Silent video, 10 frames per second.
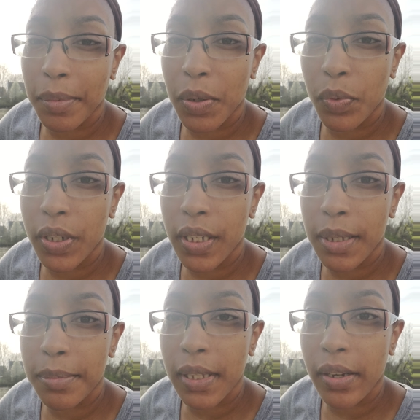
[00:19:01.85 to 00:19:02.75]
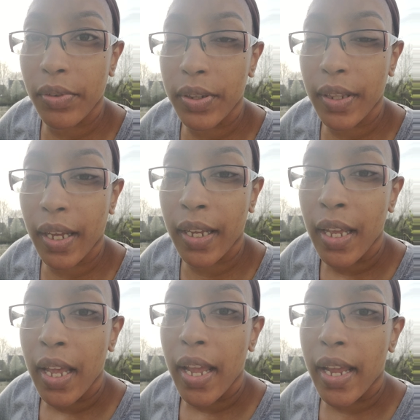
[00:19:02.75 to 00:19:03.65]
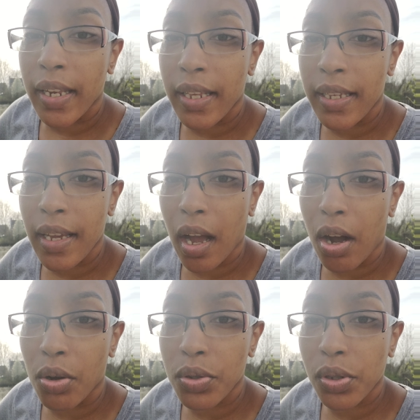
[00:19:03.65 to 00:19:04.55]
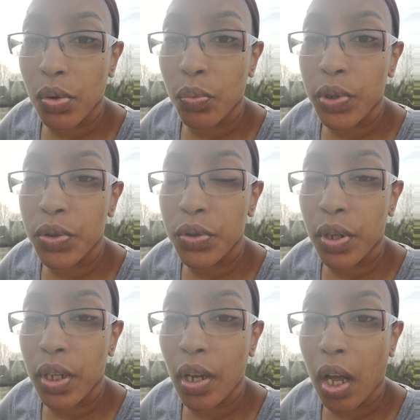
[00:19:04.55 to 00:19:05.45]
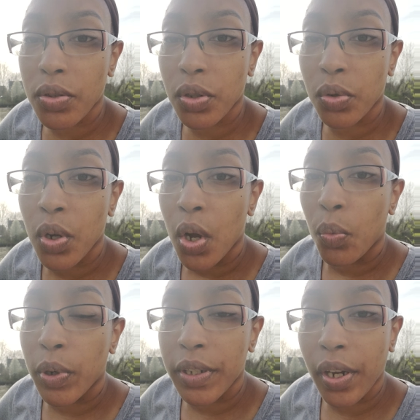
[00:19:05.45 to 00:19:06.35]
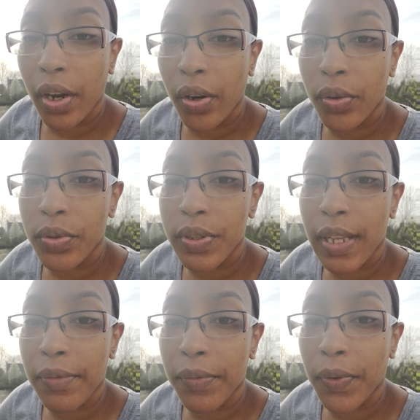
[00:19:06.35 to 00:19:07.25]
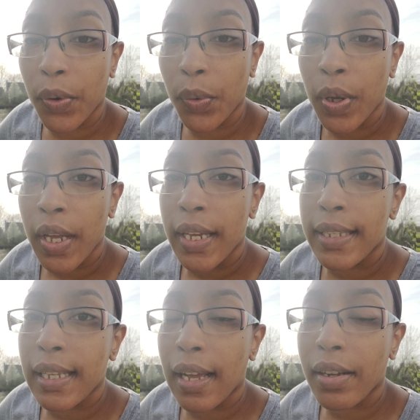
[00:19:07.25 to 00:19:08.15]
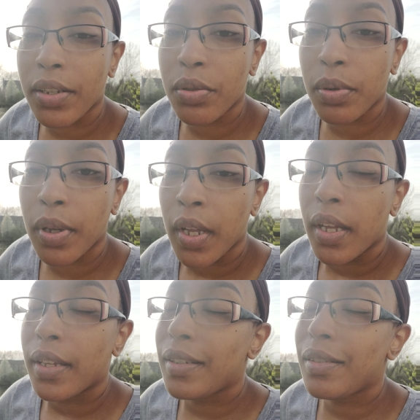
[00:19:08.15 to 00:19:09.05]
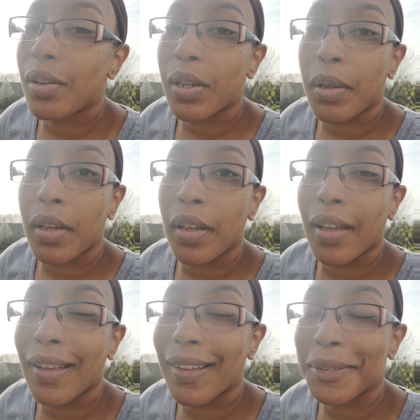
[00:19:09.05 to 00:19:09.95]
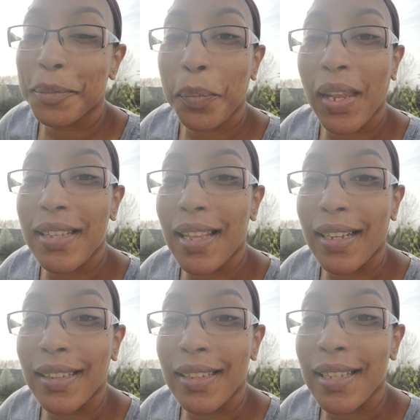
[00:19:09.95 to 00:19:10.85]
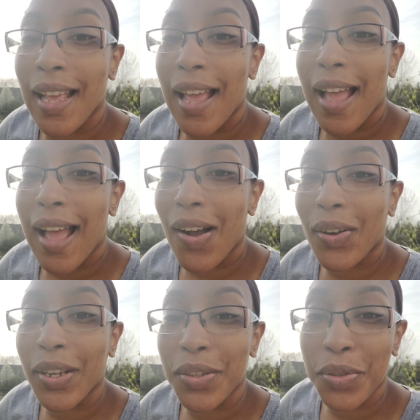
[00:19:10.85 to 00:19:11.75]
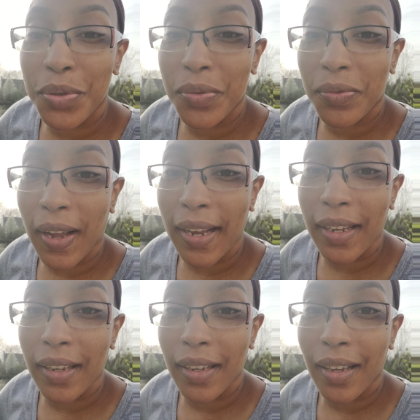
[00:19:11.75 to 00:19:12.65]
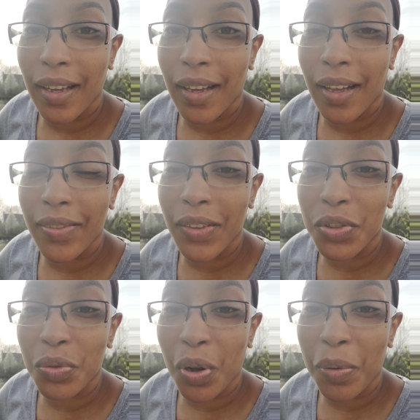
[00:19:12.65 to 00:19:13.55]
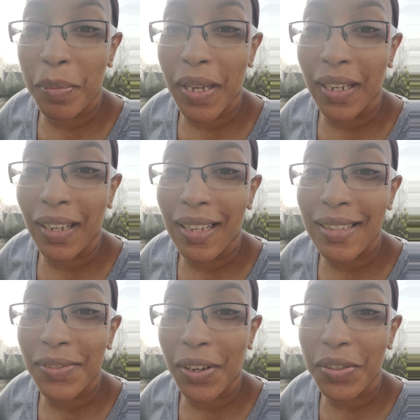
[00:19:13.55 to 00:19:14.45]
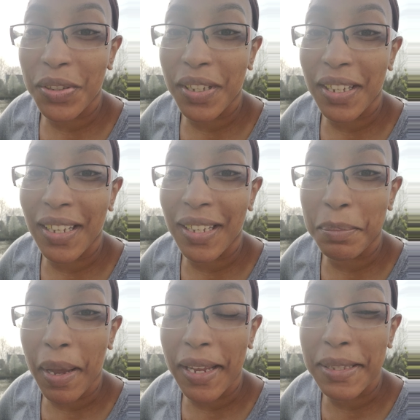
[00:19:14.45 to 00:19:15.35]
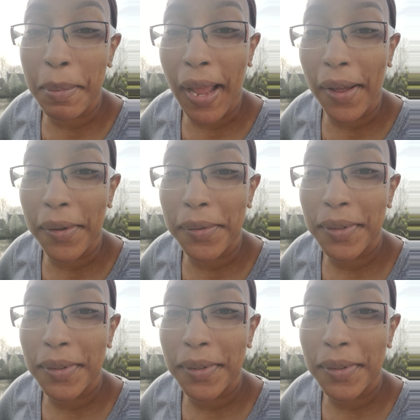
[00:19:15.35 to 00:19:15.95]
He redeems everything. And he also returns sevenfold. He said, how can you know, it's like this. How can you fight the strong man unless first he's bound?